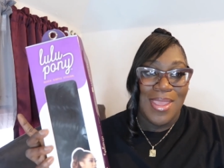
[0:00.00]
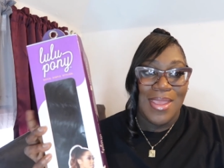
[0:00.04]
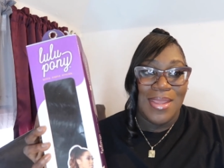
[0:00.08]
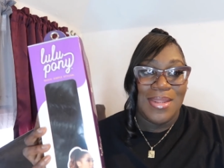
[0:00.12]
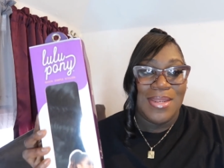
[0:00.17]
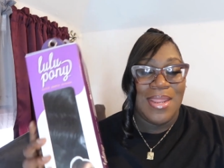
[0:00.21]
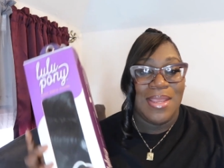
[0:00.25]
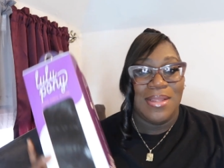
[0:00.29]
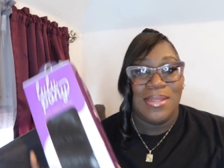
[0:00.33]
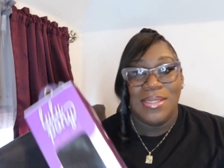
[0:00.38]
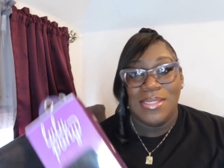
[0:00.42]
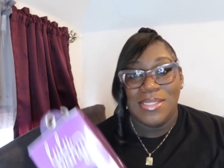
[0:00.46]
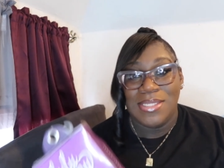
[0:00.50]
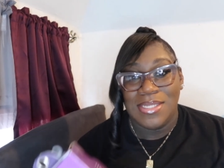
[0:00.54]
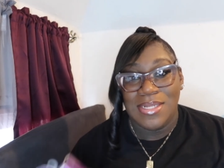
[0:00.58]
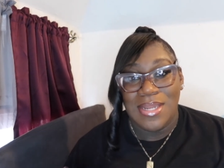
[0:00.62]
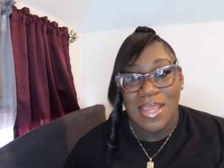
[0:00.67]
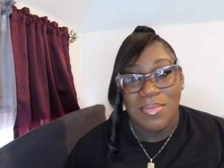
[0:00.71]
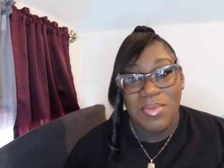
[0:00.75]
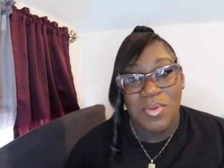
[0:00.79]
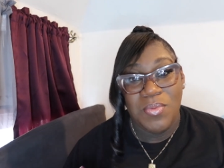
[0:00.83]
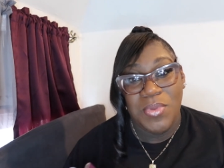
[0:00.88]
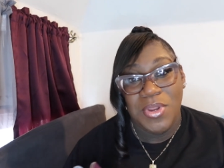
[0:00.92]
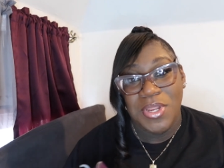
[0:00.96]
Now listen, I've
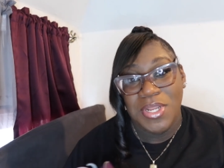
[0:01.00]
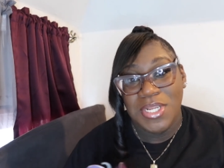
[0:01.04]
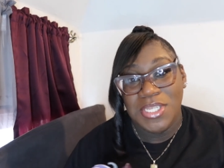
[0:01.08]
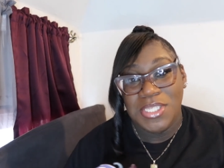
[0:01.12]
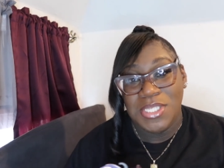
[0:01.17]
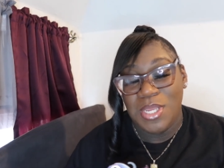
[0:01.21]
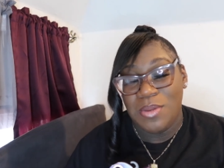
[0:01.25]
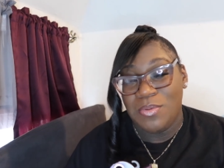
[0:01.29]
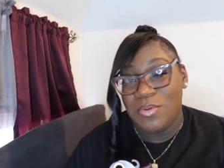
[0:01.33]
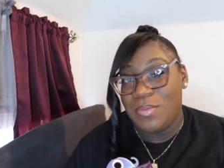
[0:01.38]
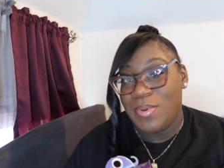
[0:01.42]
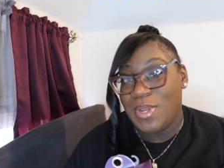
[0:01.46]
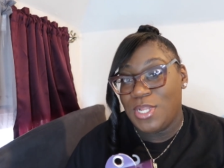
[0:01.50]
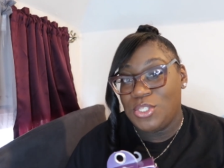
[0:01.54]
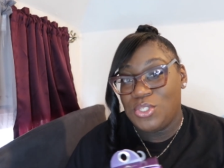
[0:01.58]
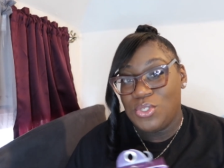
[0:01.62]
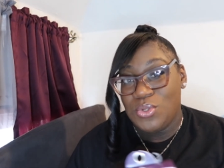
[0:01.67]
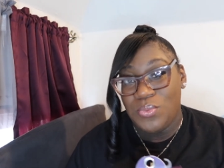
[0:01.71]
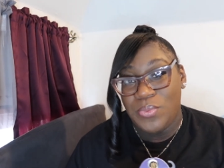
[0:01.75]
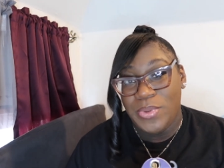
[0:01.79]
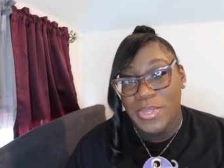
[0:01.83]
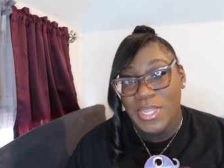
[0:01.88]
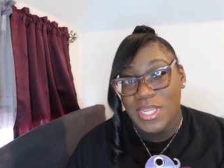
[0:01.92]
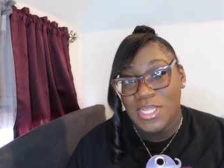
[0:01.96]
been wearing this hair for about 2
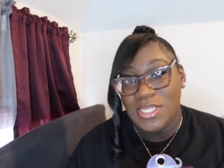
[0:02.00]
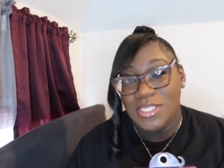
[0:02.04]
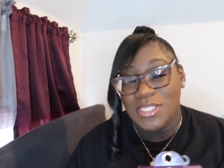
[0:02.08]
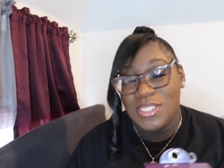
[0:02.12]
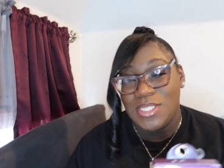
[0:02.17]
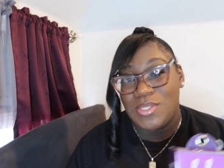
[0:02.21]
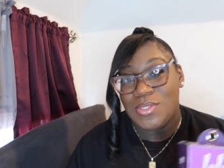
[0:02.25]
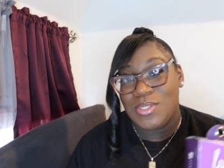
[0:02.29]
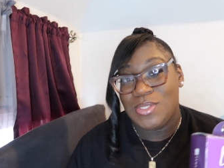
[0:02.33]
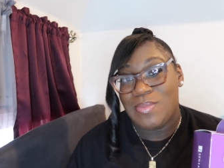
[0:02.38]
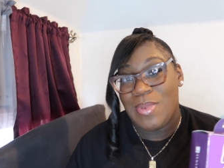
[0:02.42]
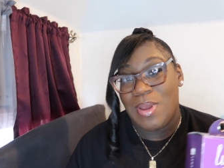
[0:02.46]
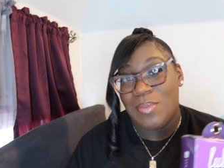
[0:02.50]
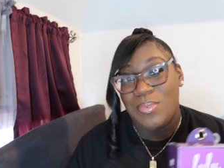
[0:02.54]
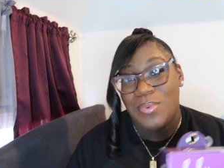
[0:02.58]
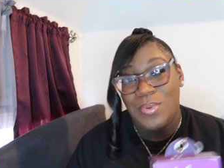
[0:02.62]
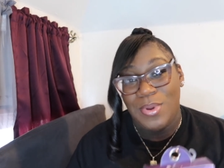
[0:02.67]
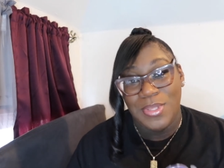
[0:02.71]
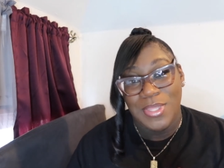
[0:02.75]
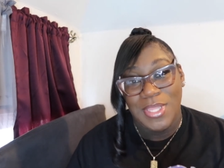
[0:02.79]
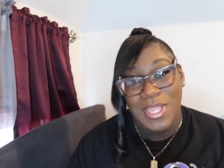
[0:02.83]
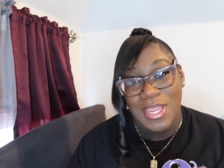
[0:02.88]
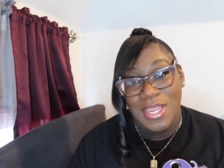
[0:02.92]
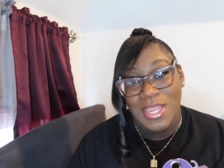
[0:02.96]
weeks. This is my
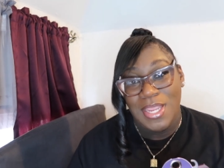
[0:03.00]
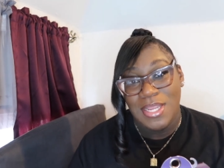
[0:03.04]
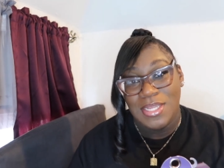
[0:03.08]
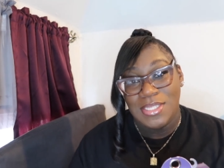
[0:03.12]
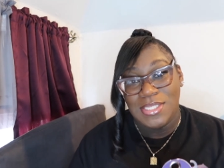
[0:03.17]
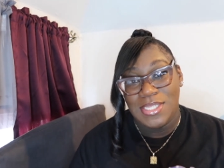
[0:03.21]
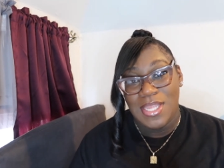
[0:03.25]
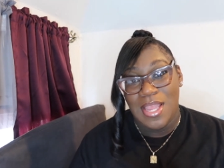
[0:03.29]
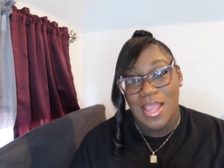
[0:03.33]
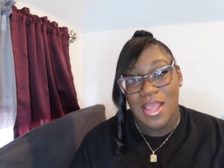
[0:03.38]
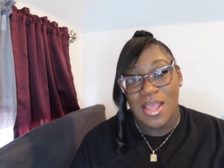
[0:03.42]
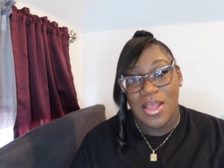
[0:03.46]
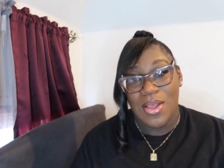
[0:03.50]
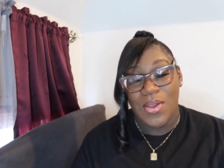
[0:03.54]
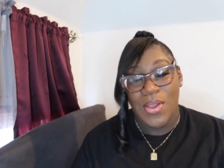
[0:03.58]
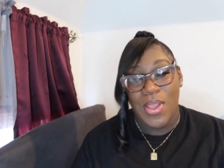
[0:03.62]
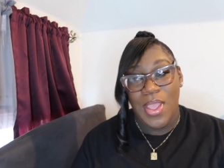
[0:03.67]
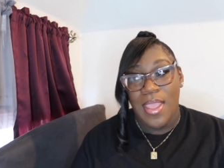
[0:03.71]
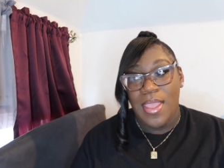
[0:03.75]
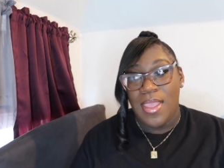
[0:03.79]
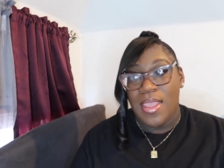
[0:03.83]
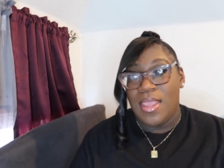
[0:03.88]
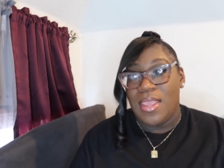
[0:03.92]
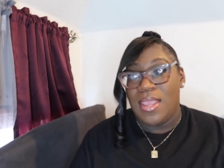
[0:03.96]
birthday hairstyle,
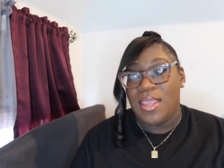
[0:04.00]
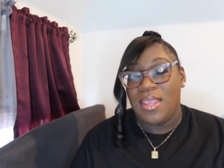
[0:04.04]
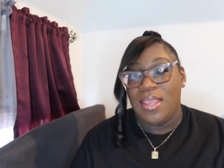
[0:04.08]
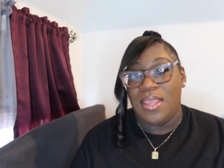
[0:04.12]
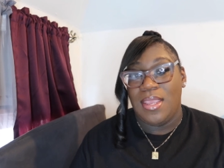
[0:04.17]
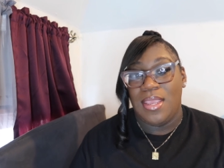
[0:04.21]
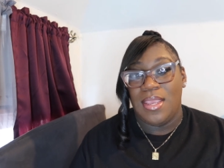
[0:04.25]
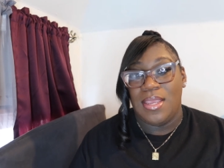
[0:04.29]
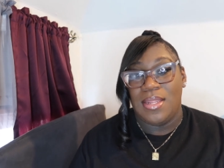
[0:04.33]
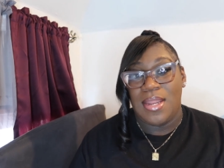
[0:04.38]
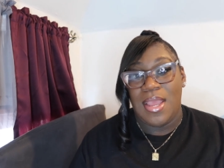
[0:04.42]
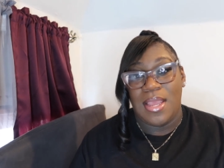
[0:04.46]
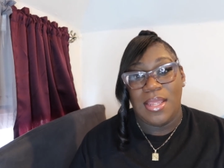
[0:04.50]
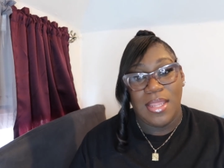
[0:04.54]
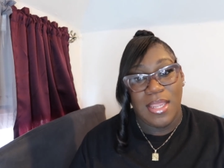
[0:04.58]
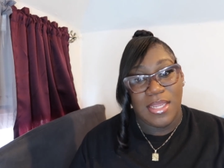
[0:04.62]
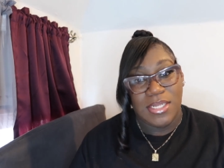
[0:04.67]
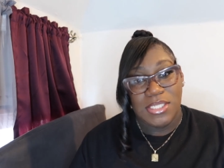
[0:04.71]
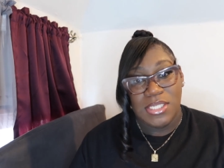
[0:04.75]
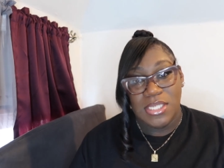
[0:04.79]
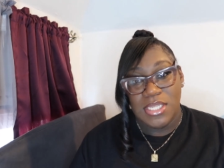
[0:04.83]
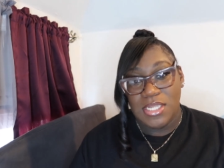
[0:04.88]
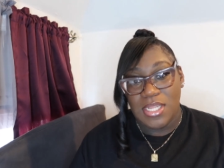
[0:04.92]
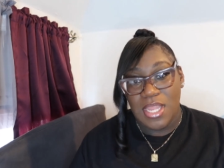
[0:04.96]
and I
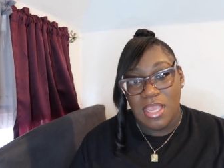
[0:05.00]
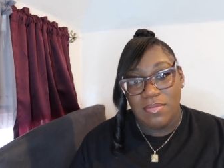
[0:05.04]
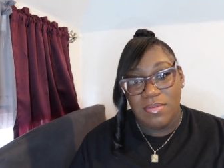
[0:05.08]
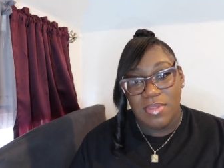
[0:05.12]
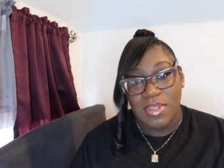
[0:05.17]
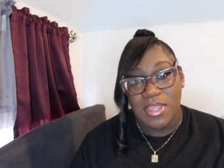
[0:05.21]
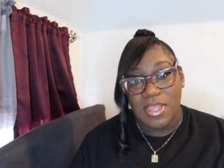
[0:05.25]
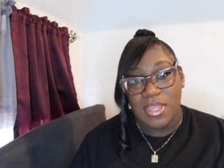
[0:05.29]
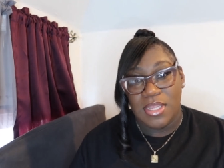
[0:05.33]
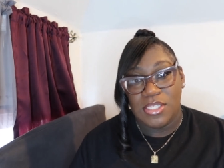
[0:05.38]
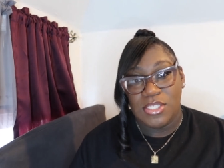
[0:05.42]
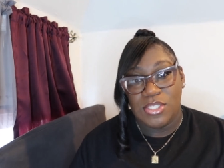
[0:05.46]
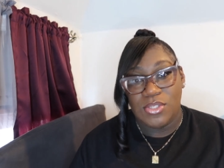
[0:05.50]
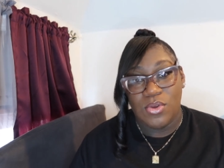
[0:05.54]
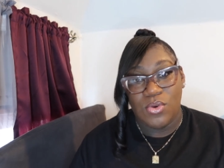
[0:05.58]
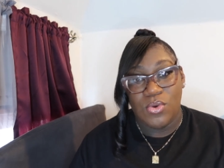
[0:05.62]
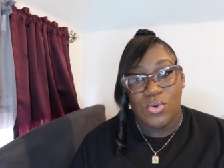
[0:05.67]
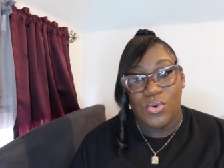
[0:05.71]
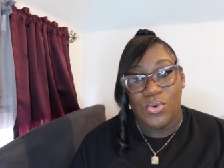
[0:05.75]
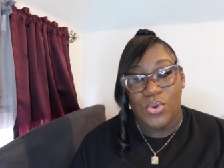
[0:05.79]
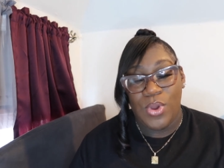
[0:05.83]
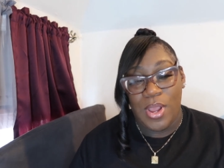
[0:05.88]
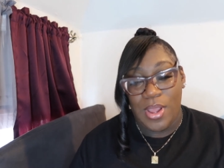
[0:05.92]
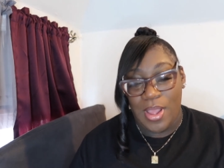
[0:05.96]
actually love it.
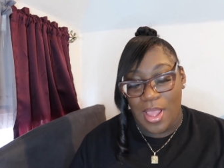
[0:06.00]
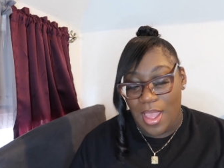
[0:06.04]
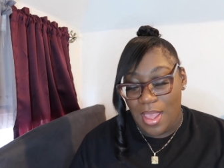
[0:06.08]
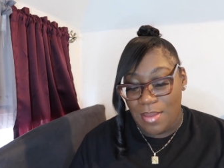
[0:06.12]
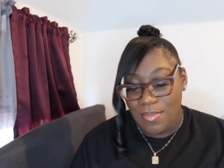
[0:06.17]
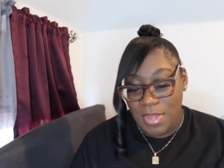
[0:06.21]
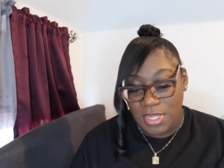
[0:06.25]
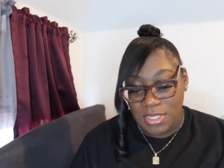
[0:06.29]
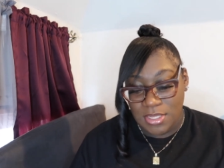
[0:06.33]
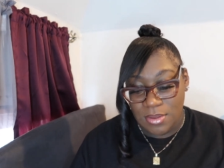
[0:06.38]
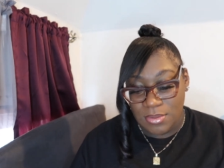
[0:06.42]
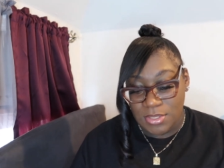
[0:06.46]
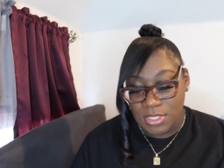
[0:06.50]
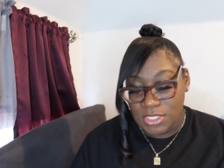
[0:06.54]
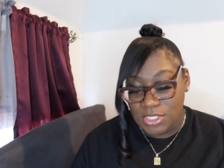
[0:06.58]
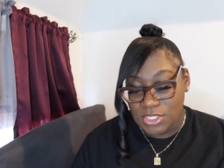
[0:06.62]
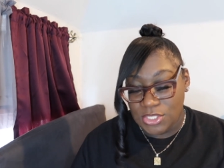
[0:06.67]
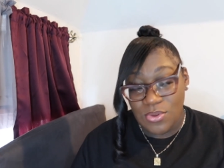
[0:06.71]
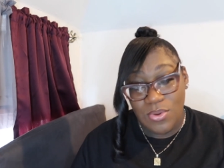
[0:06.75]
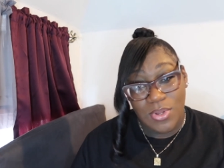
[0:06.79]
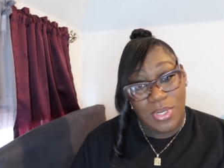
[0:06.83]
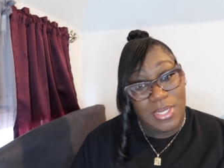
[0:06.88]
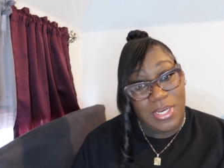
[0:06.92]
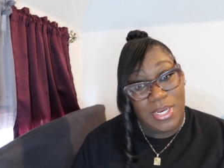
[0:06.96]
So I'm about to
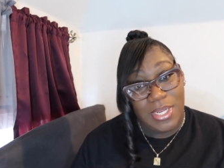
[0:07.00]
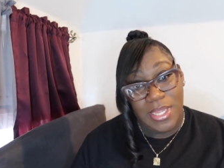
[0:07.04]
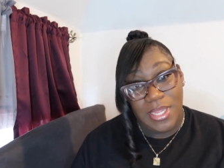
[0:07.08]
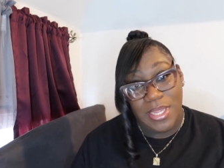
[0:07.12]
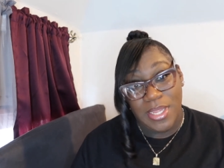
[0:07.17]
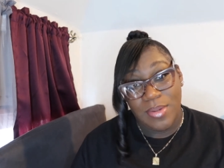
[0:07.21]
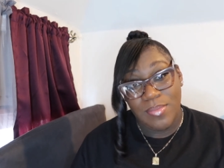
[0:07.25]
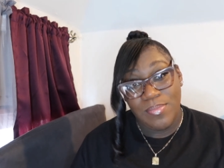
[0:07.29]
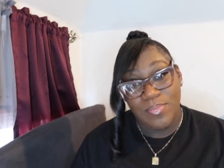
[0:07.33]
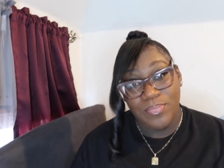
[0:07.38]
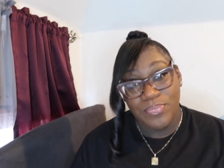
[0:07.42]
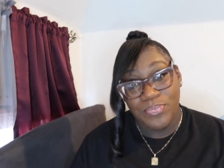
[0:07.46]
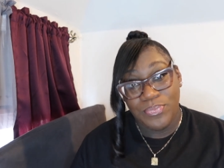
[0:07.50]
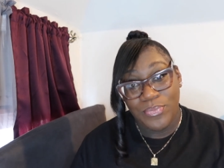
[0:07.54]
install it again.